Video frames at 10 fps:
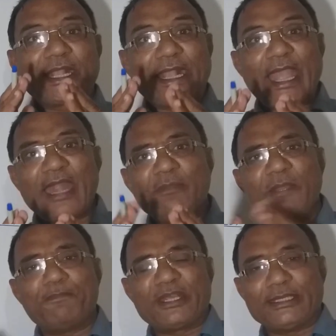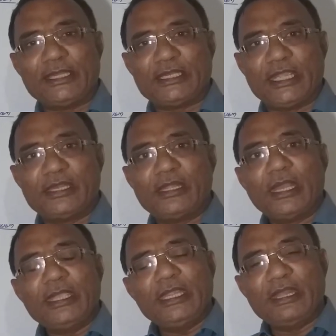can be presented
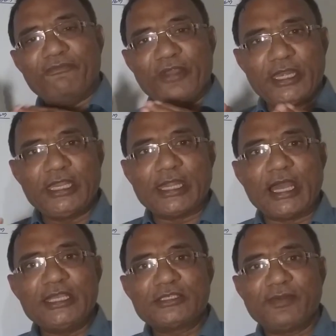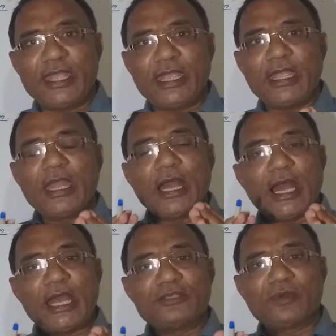in a very nice way
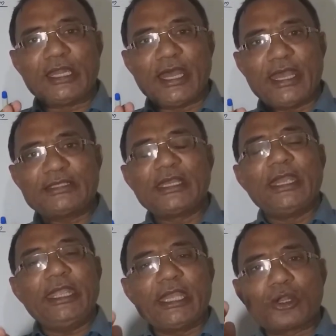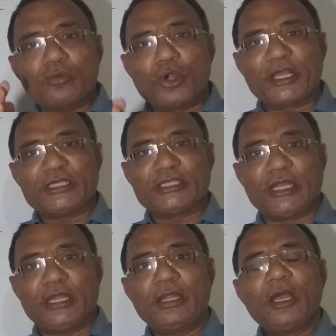as well as
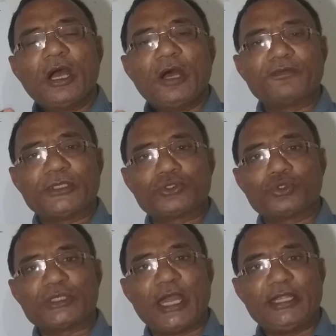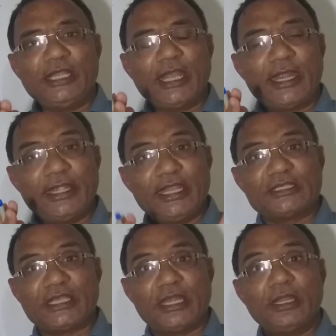accommodation of the society and
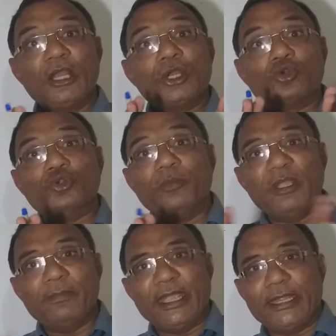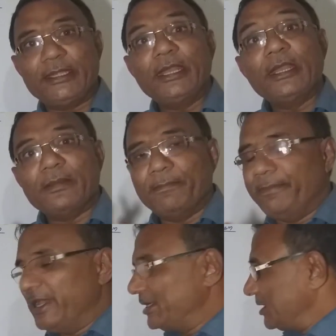nation could be made
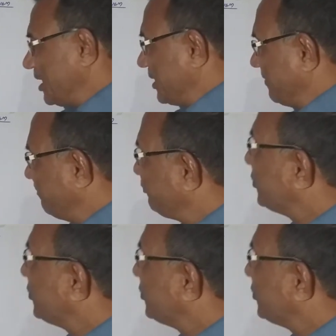better.